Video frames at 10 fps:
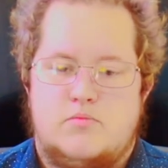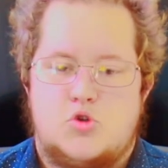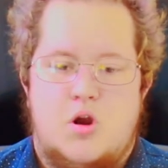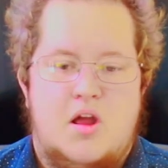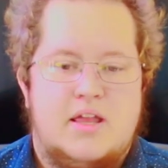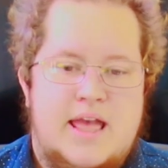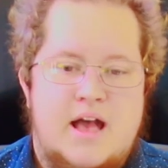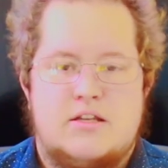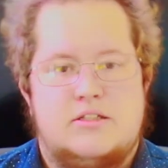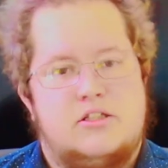Trying
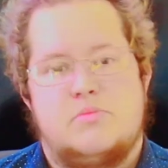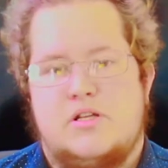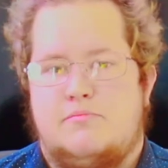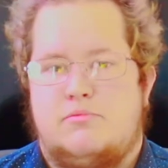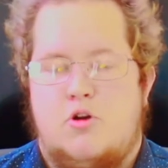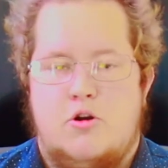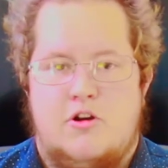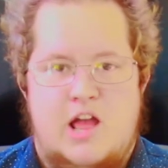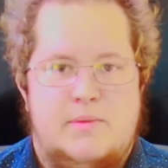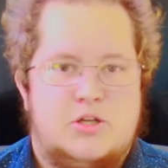out a little bit of
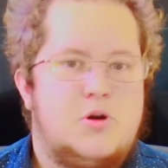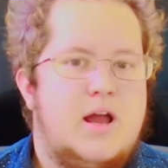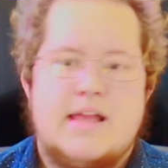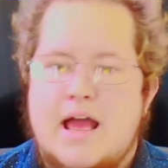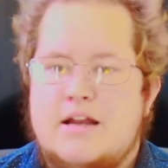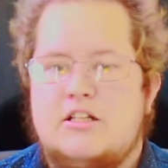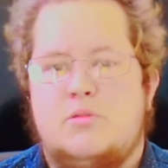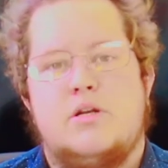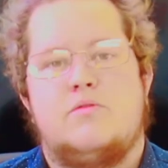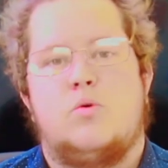programming, trying out a
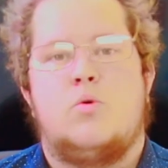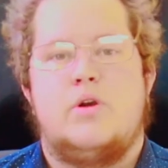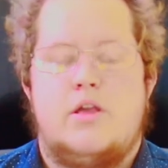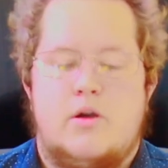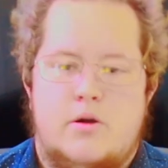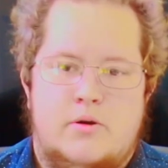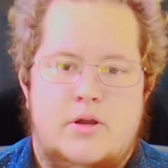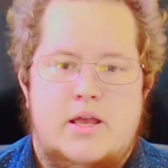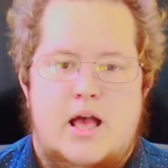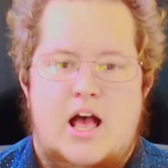little bit of audio,
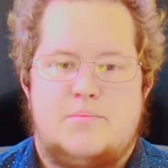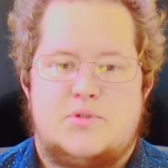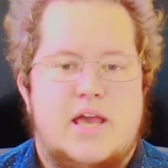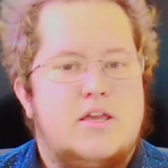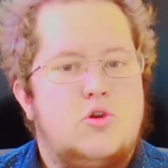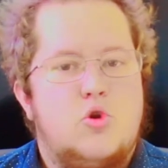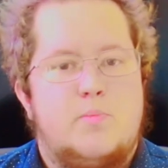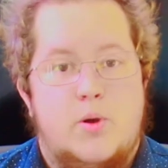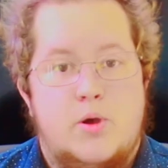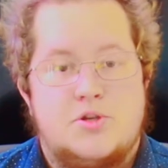taking your
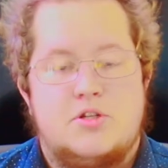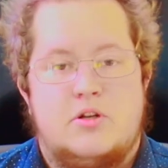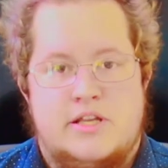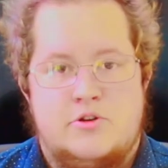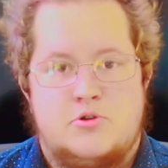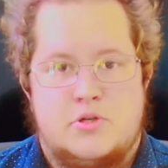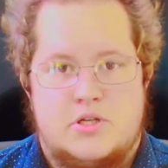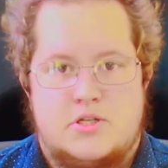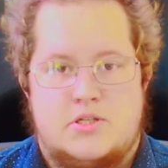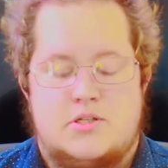personal
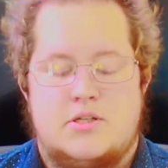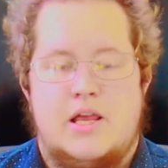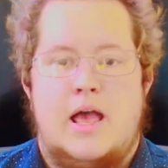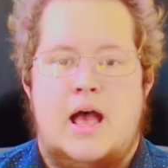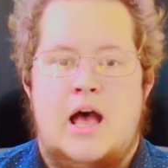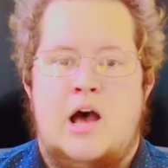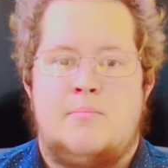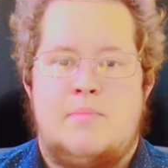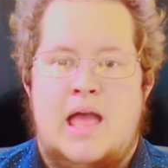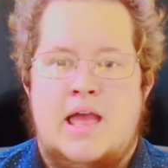interests
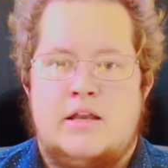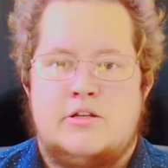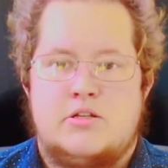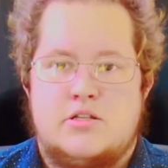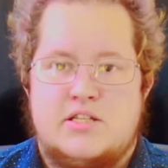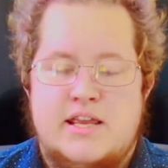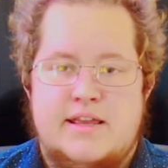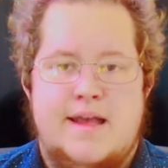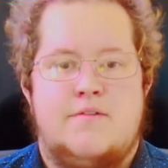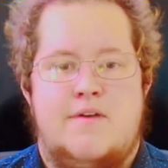and
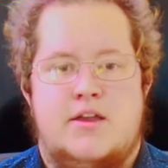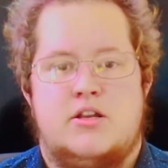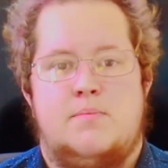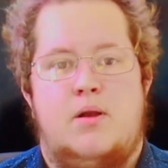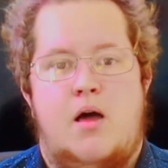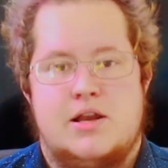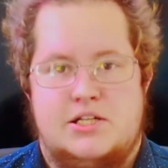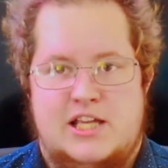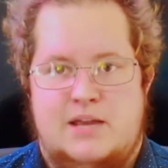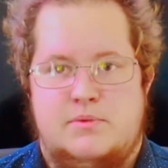seeing how they can apply to
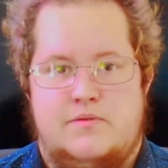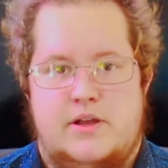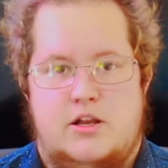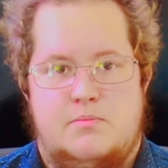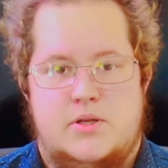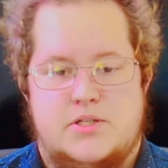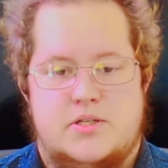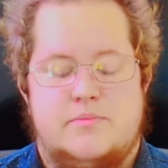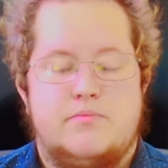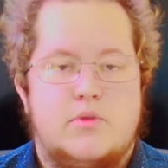game development.